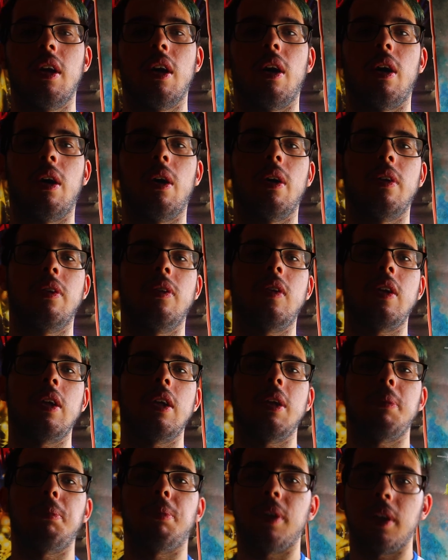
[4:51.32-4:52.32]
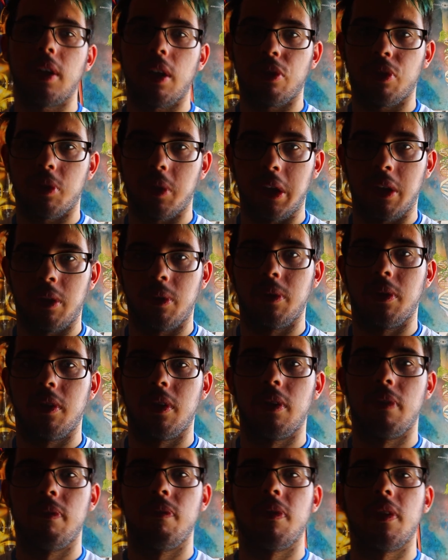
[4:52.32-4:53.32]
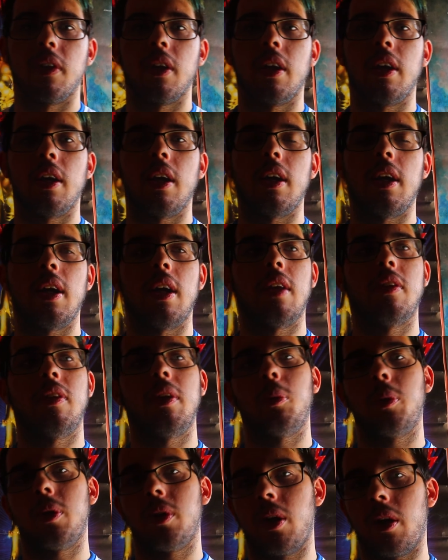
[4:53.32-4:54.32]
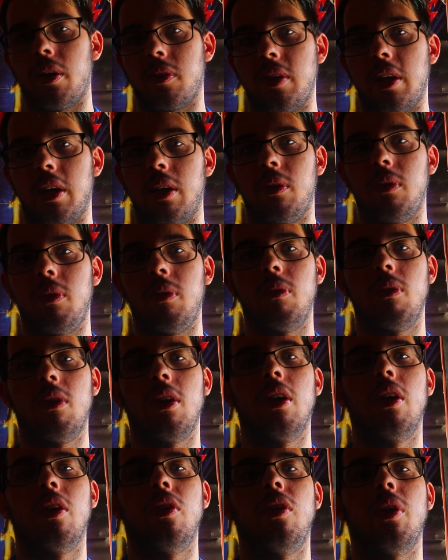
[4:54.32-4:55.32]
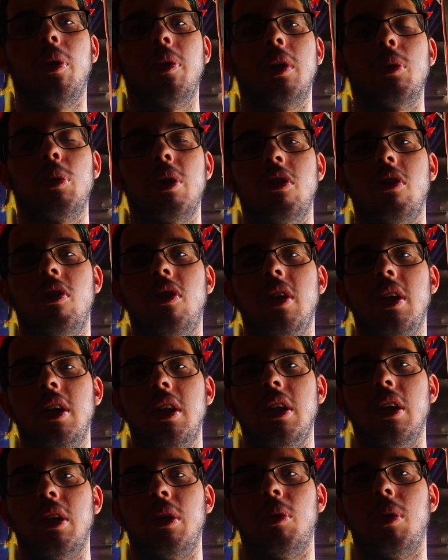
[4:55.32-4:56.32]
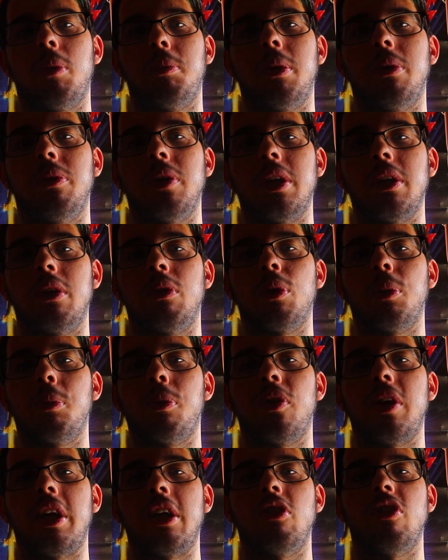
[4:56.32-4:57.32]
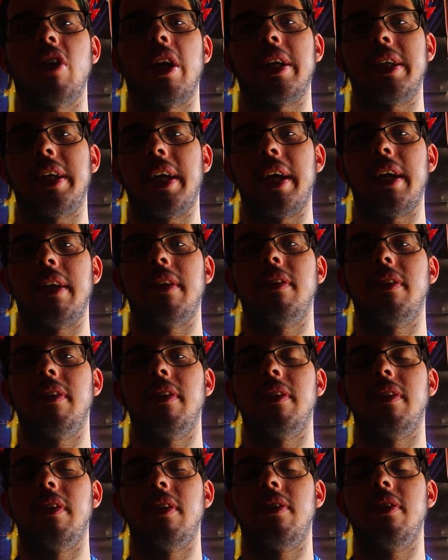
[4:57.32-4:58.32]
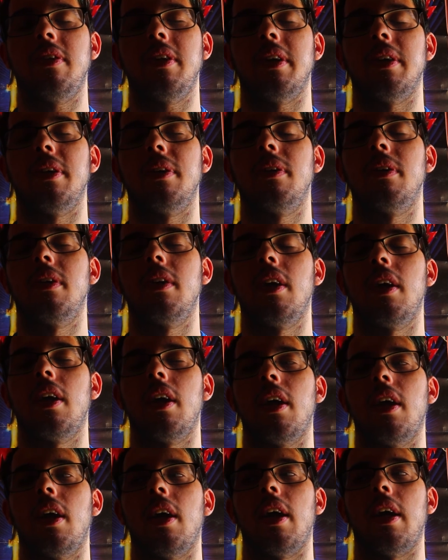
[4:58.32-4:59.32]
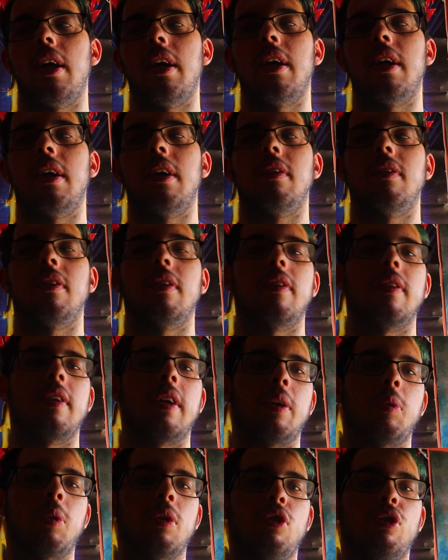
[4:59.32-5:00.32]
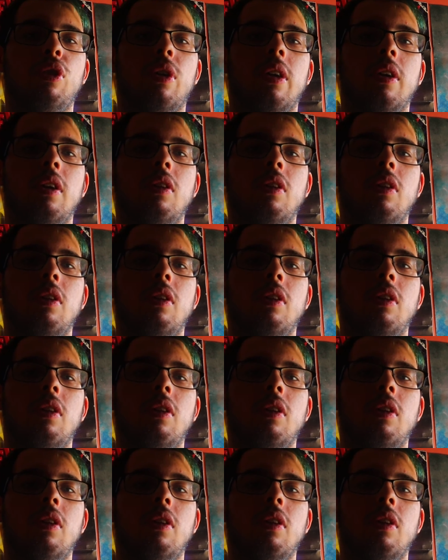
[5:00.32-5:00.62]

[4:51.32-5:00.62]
on the playoff round, and they were knocked out. So they reached the Europa League group stage again this year, and they were drawn